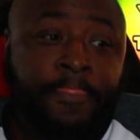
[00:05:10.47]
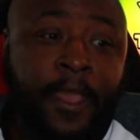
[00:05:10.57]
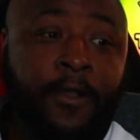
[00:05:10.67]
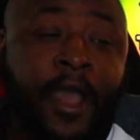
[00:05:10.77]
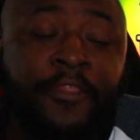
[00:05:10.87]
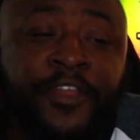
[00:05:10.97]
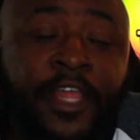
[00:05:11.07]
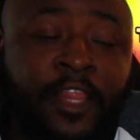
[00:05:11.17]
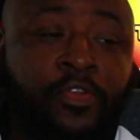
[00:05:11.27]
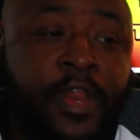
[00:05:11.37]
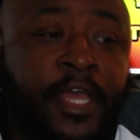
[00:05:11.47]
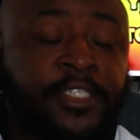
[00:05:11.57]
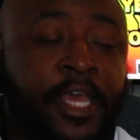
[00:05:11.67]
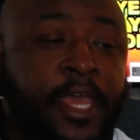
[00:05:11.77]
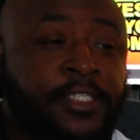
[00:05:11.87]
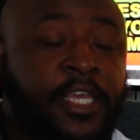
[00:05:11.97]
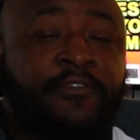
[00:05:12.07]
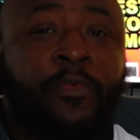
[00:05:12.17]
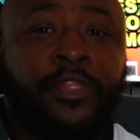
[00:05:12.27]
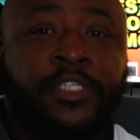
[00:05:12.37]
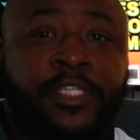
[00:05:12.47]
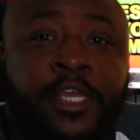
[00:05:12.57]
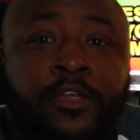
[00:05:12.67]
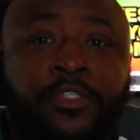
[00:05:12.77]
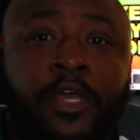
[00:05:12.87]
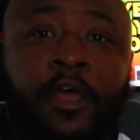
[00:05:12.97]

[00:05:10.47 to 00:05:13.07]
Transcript: Now, I think that Little Nas X, even with the sneakers,